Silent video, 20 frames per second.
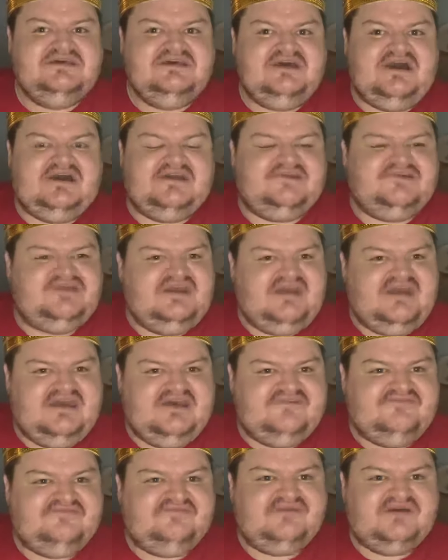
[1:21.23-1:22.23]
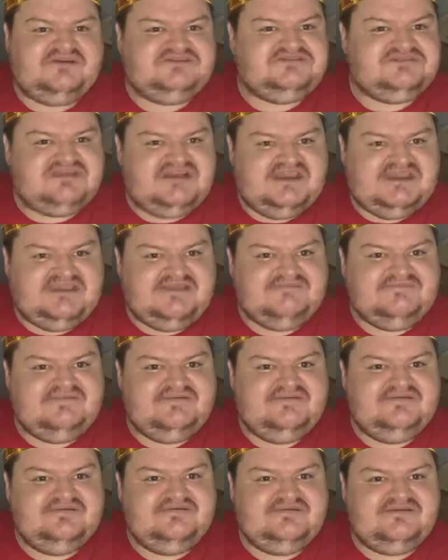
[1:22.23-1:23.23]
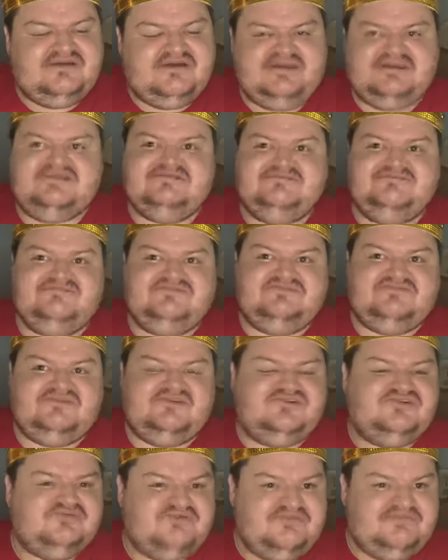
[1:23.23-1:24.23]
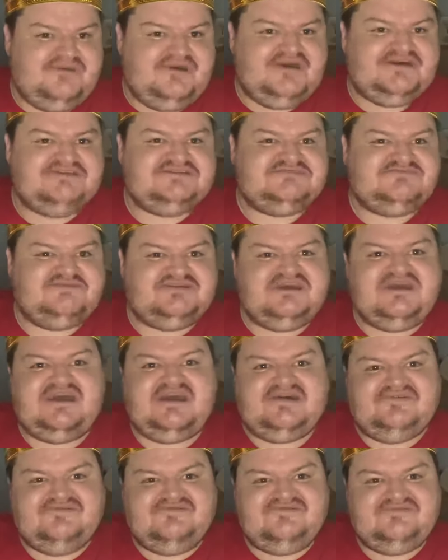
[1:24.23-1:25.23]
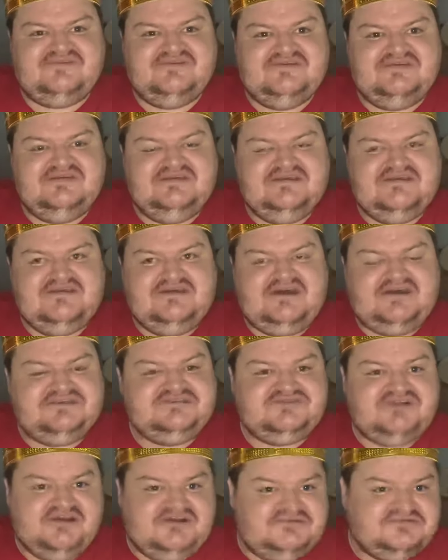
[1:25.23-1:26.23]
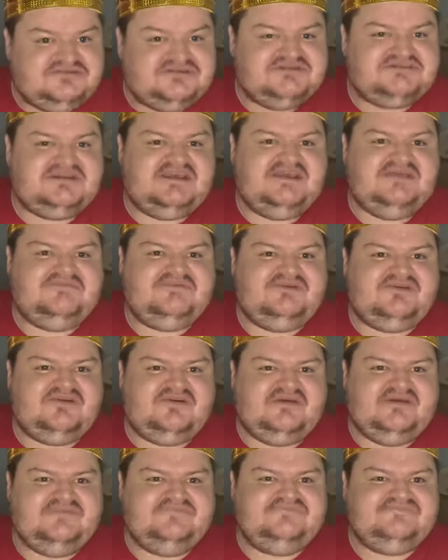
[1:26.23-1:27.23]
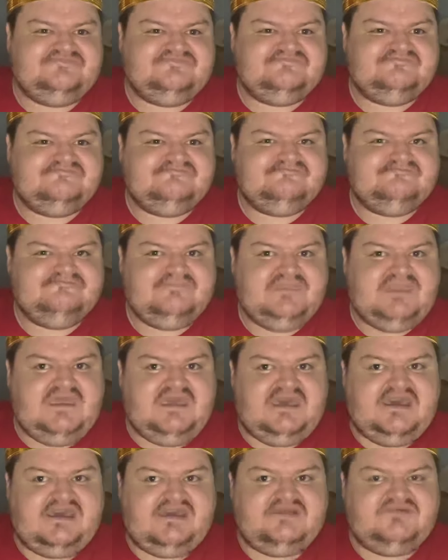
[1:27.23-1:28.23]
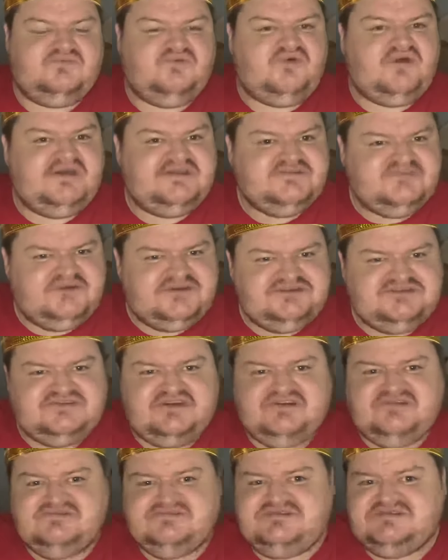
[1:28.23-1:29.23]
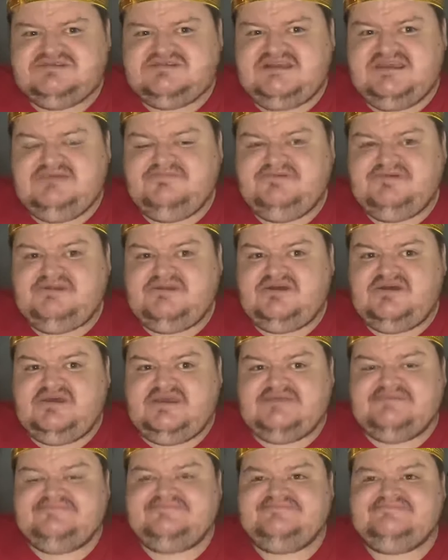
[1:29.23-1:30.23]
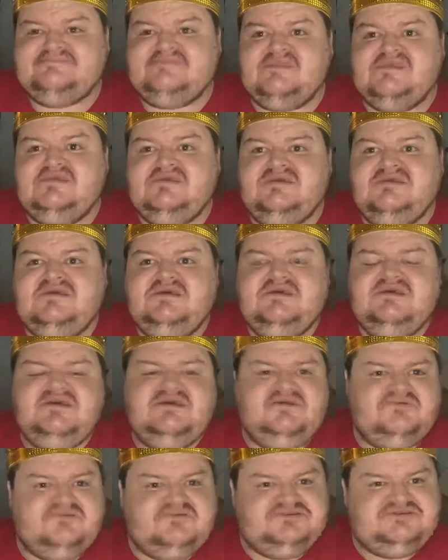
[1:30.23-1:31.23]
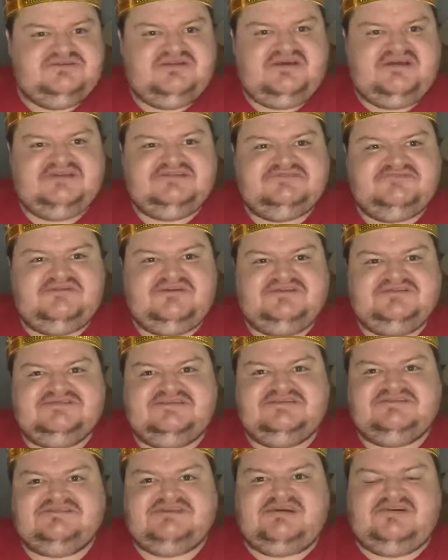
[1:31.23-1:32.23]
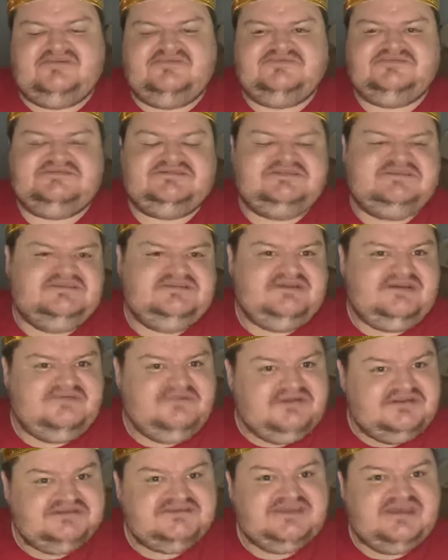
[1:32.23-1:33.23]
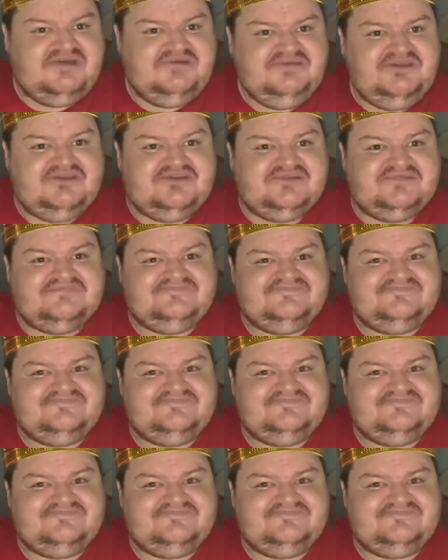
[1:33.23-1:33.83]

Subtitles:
I don't have much sleep like the normal person would have. I struggle to sleep at night. And why do I struggle to sleep at night? Would you like to ask yourselves? I'm going to tell you.